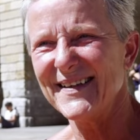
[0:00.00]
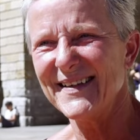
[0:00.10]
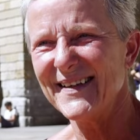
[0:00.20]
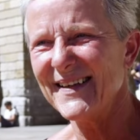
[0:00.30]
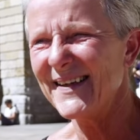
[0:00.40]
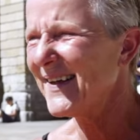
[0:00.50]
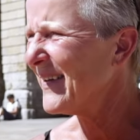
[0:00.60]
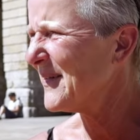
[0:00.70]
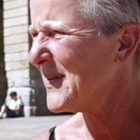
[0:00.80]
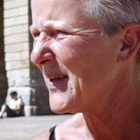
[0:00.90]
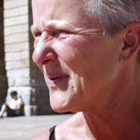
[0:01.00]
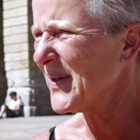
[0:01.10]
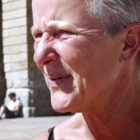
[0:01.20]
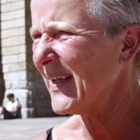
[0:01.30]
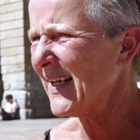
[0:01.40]
I don't
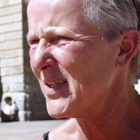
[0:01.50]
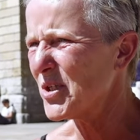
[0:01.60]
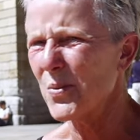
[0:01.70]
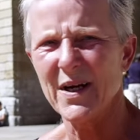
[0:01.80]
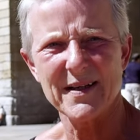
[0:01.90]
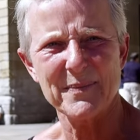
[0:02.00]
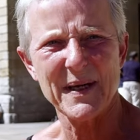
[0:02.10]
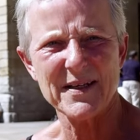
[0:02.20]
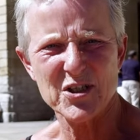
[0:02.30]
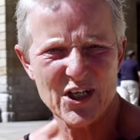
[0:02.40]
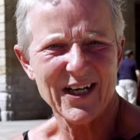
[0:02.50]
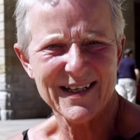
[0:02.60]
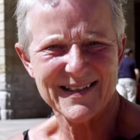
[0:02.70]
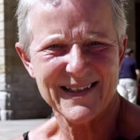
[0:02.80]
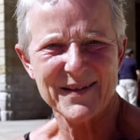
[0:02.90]
know the English word, but
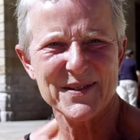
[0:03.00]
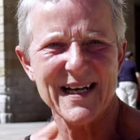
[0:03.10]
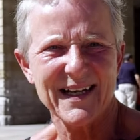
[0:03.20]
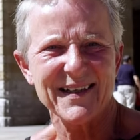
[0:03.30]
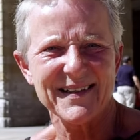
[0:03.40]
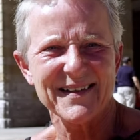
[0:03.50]
chilled. It was like,